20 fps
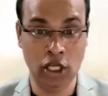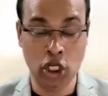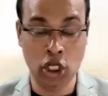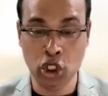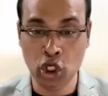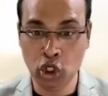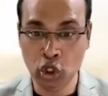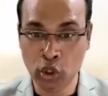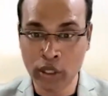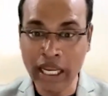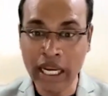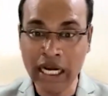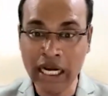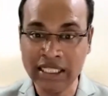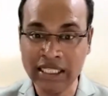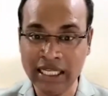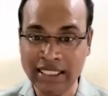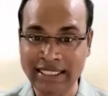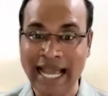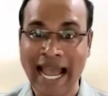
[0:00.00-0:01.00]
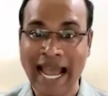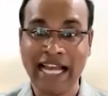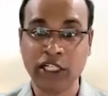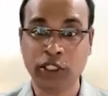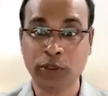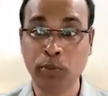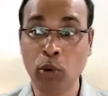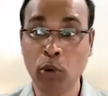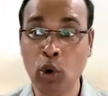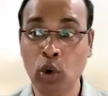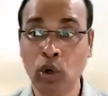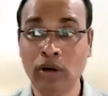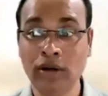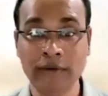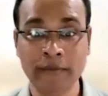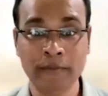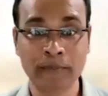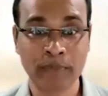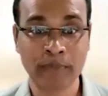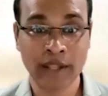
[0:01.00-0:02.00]
You're looking at the
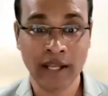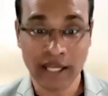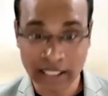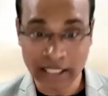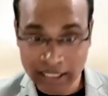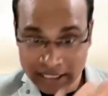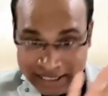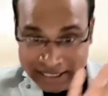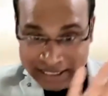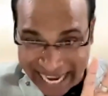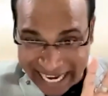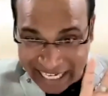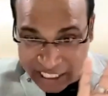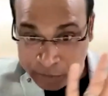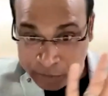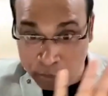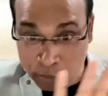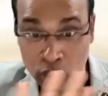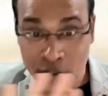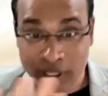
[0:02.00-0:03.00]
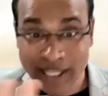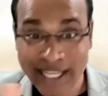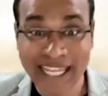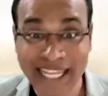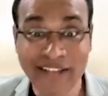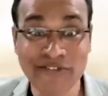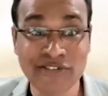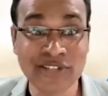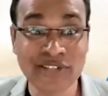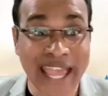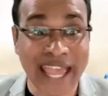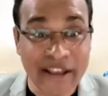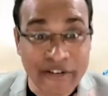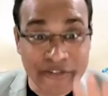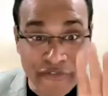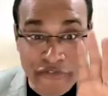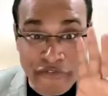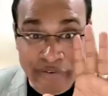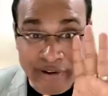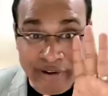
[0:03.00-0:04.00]
dashboard, The dashboard gives
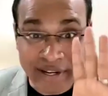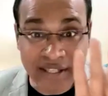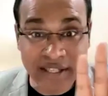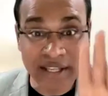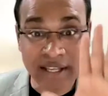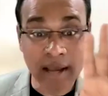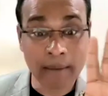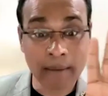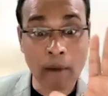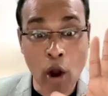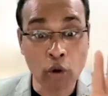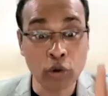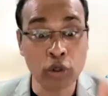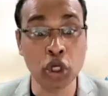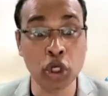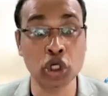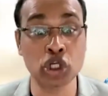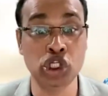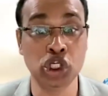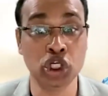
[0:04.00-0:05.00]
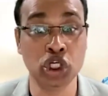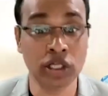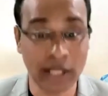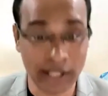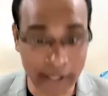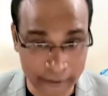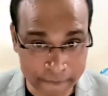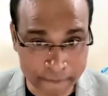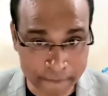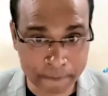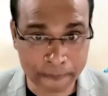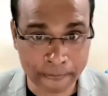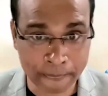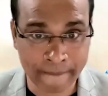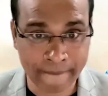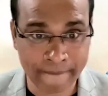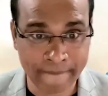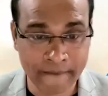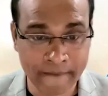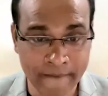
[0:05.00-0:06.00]
everything about your journey.
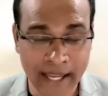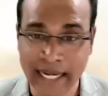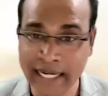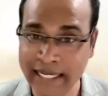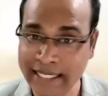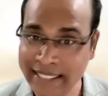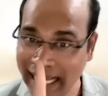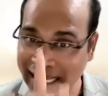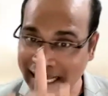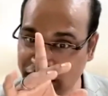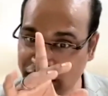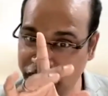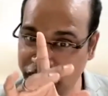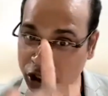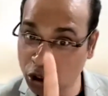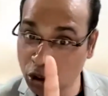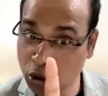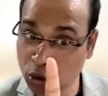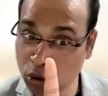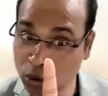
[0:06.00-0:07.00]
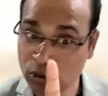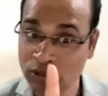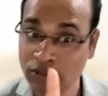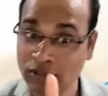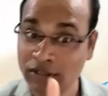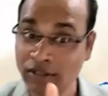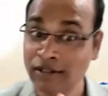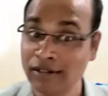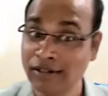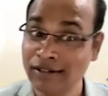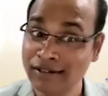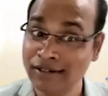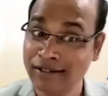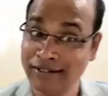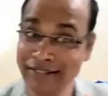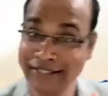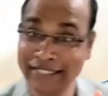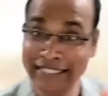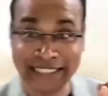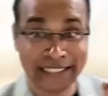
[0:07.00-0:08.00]
It tells you
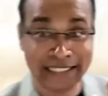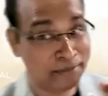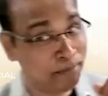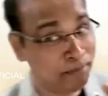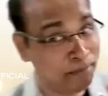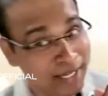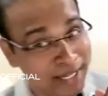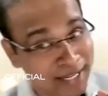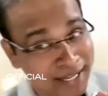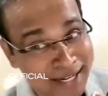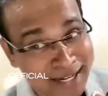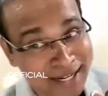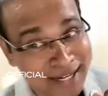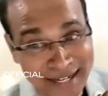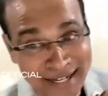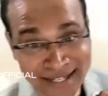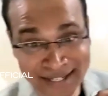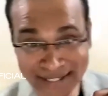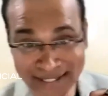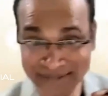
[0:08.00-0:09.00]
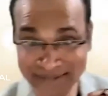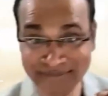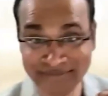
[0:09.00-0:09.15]
the speed.